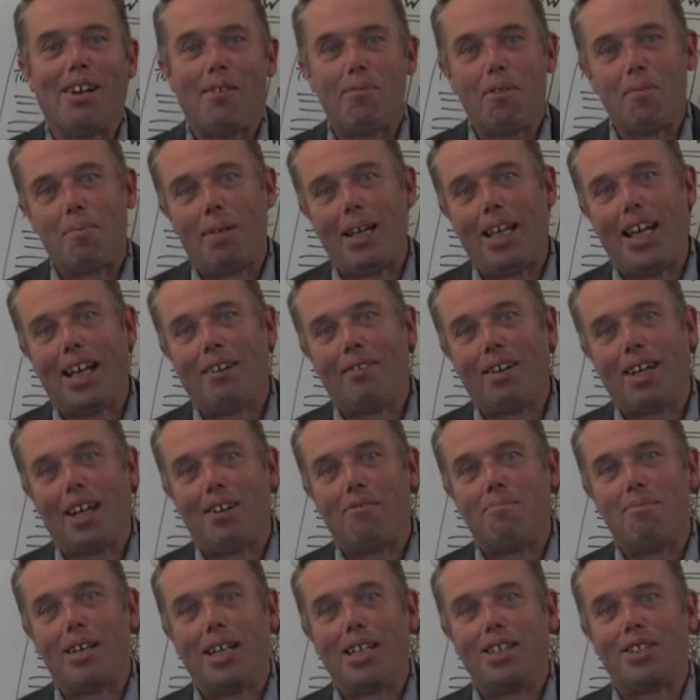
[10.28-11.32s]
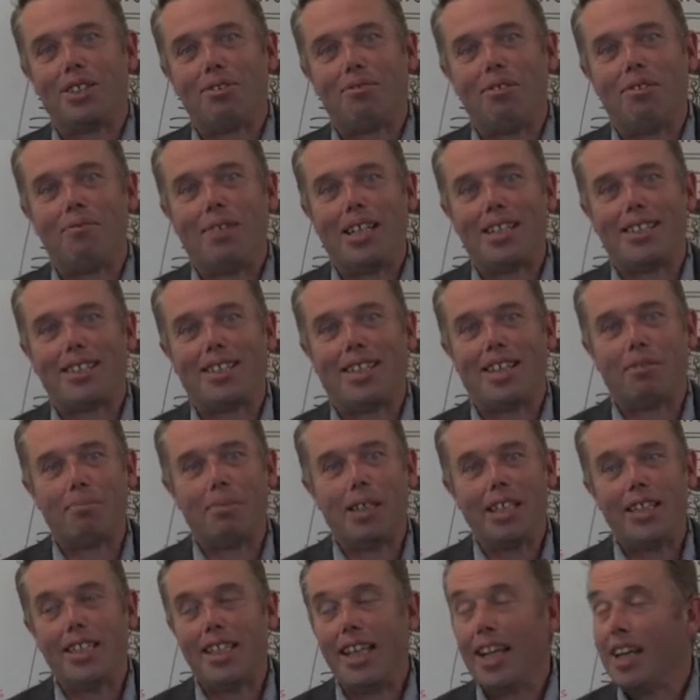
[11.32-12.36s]
I'm the PR account manager at Red Stag
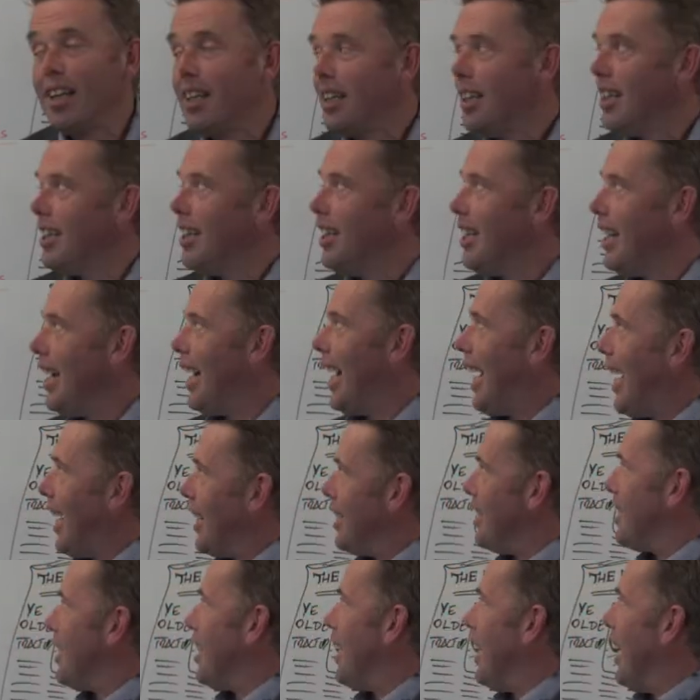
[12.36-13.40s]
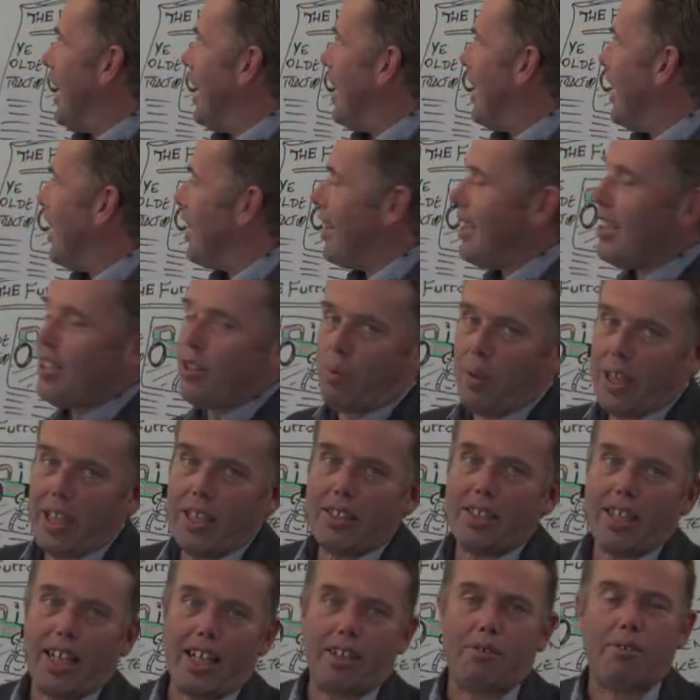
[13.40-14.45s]
Media. And in this
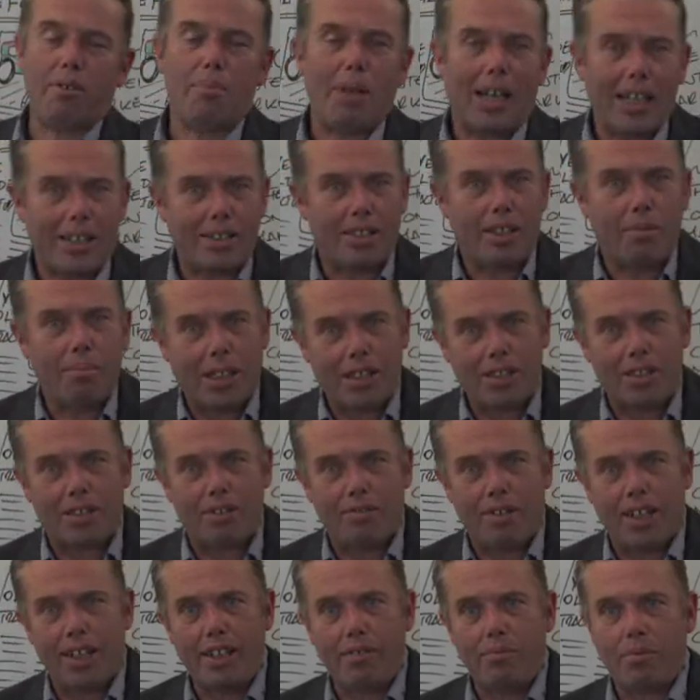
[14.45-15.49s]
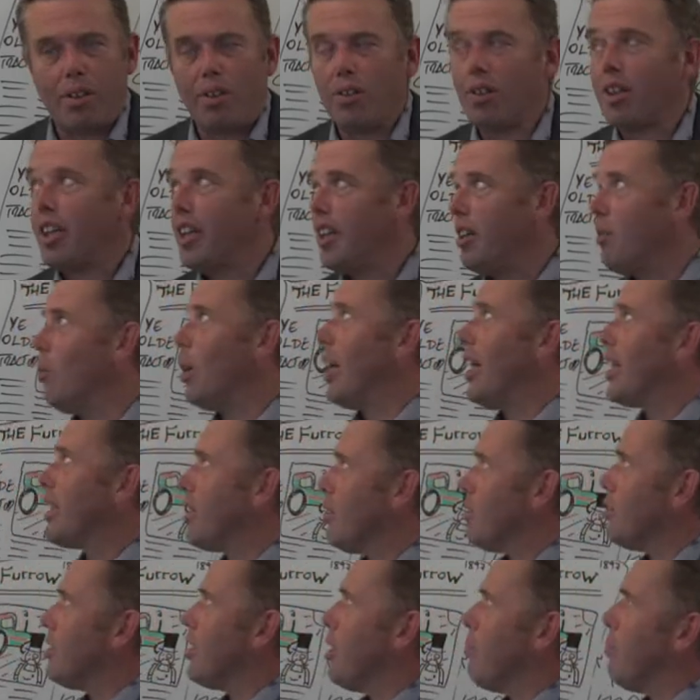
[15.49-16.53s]
week's Agri Marketing Mastery, we're looking at why
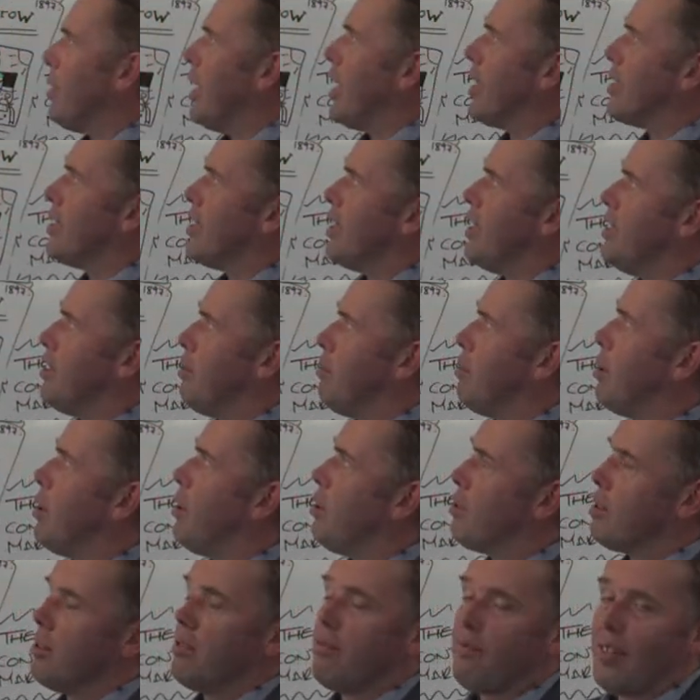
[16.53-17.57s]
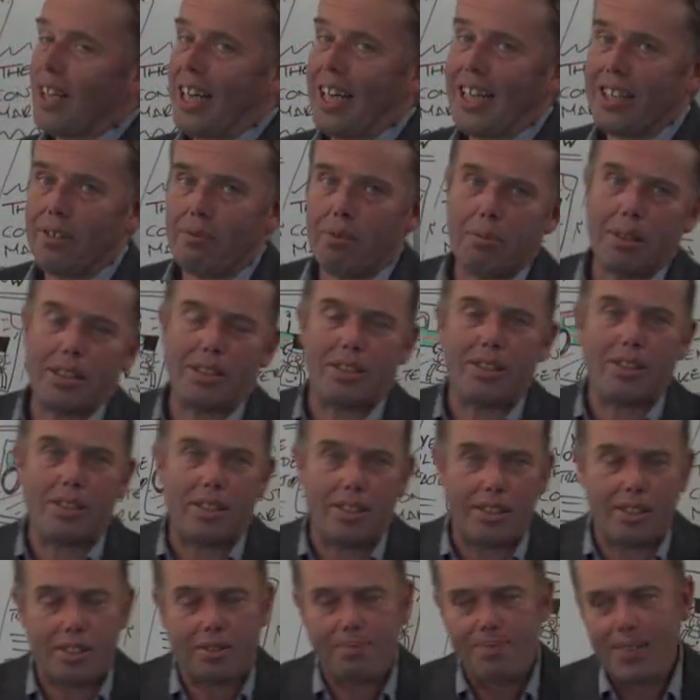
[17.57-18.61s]
content marketing is important for
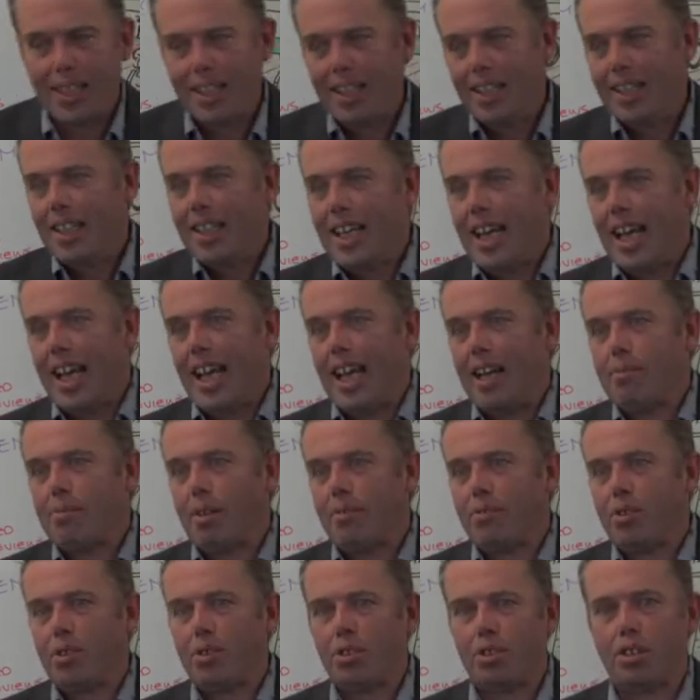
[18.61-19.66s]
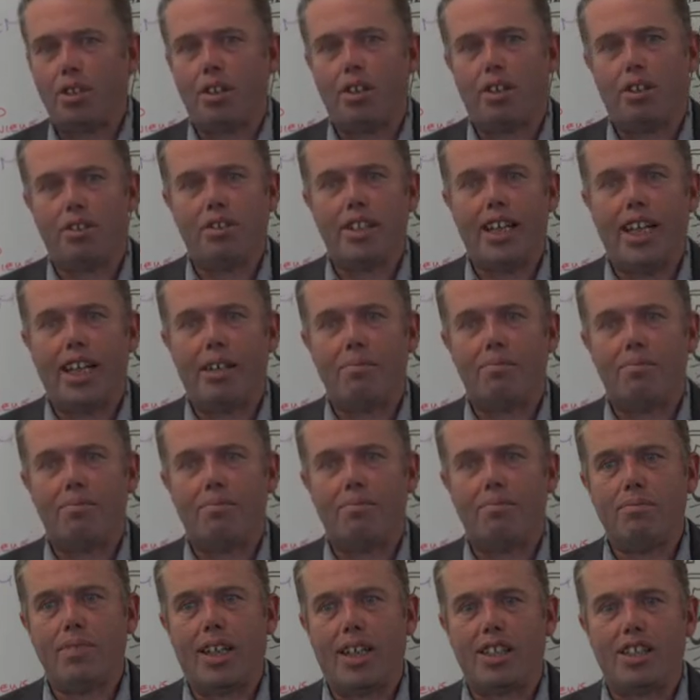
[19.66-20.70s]
agribusinesses. I've touched on
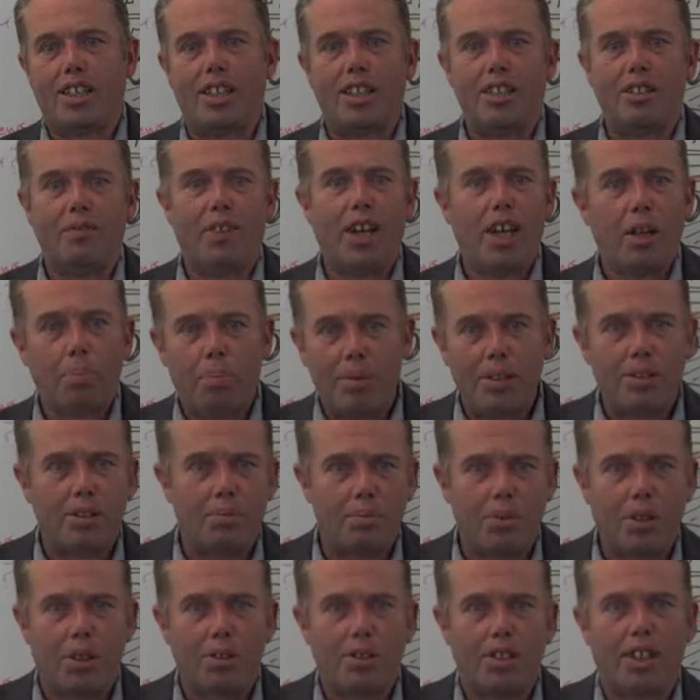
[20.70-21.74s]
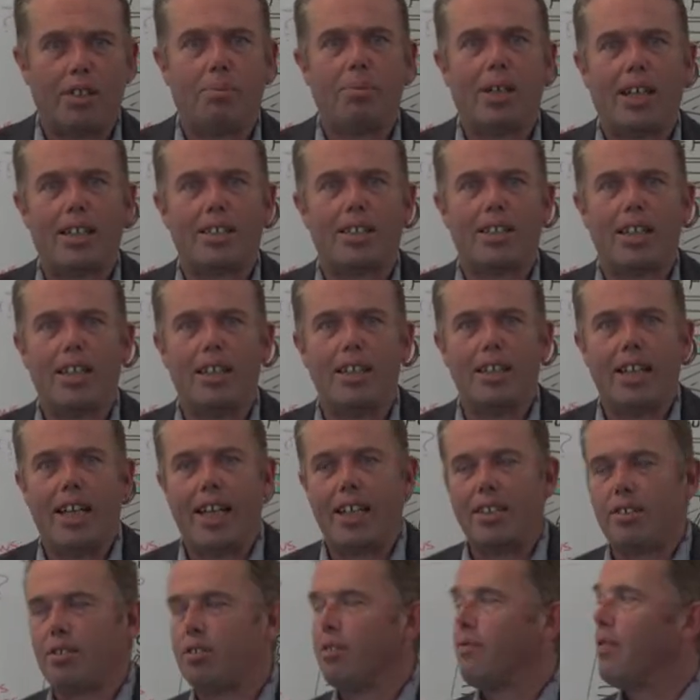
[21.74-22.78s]
actually developing some content marketing
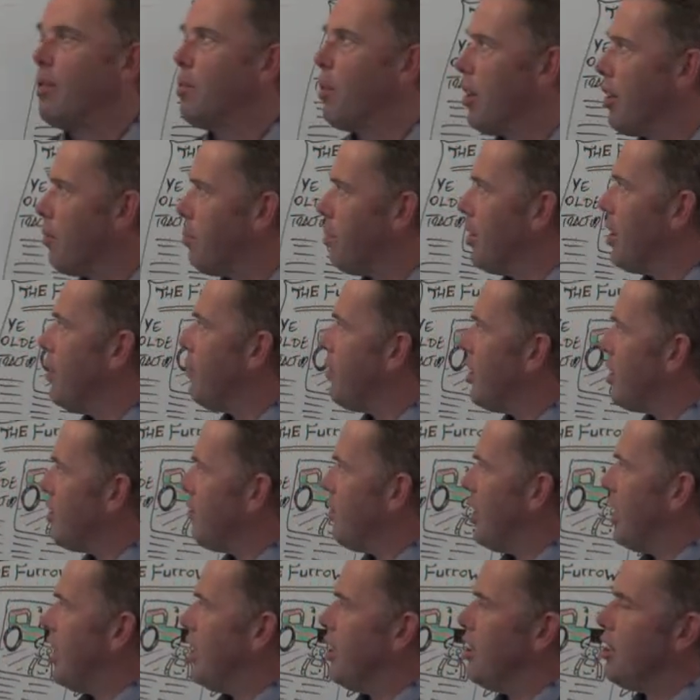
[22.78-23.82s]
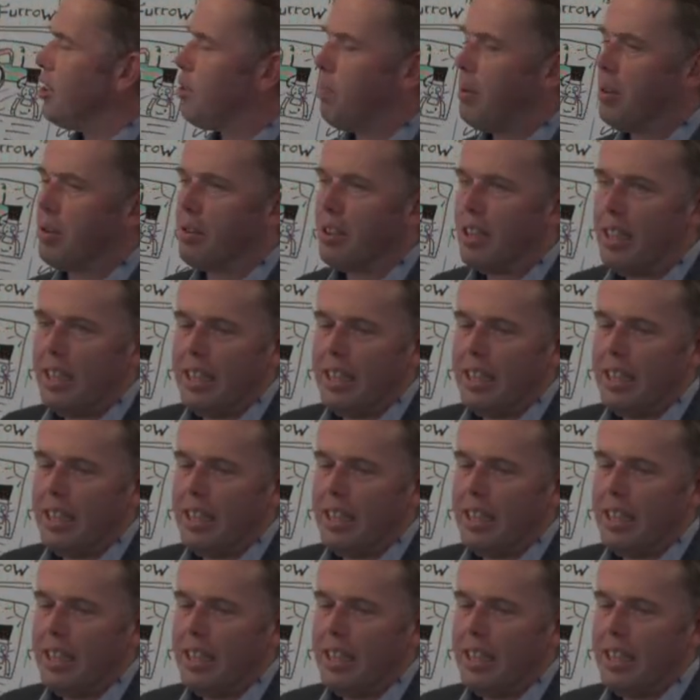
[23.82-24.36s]
stuff in one of the previous videos, but